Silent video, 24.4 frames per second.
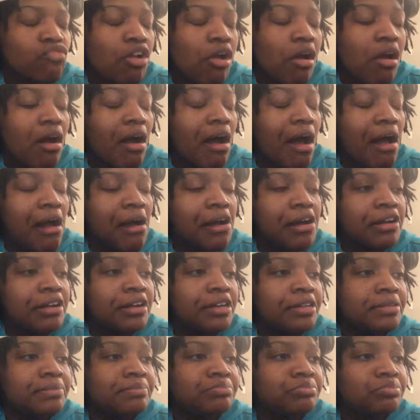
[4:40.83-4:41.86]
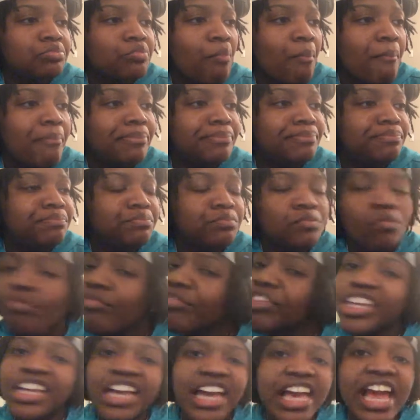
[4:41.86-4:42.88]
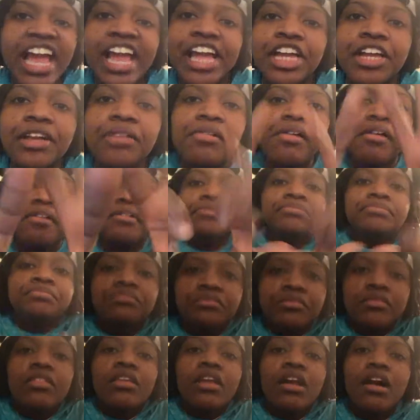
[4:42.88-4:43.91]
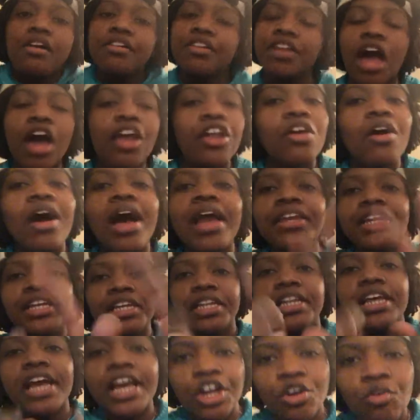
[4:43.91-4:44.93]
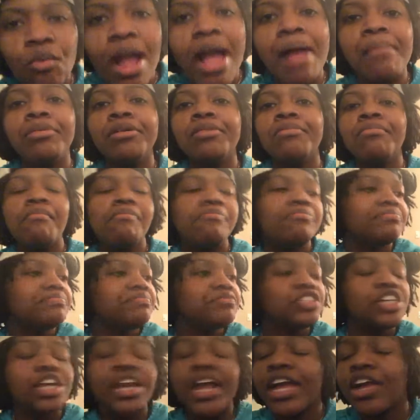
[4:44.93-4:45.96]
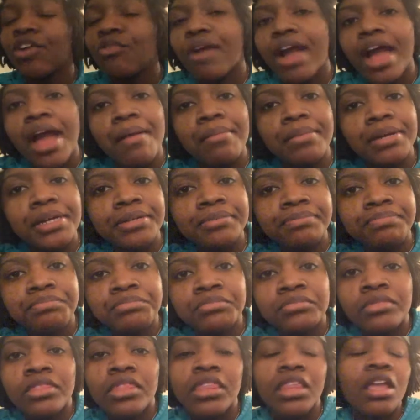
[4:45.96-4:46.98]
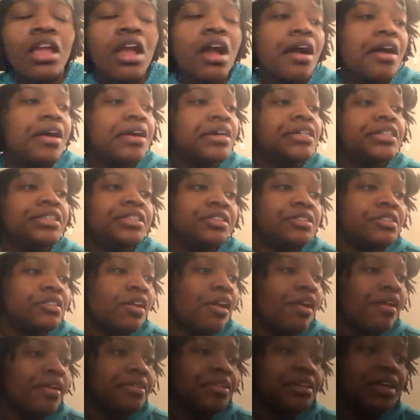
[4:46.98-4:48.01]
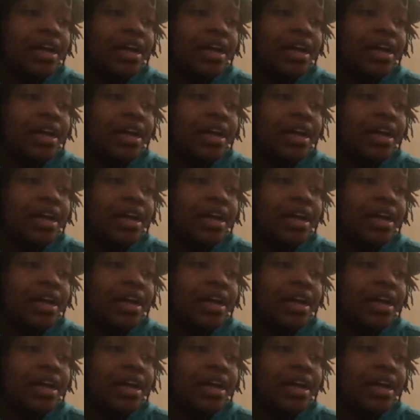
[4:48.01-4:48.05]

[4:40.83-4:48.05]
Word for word: um ain't y'all know I need that grabber. It ain't grab me. I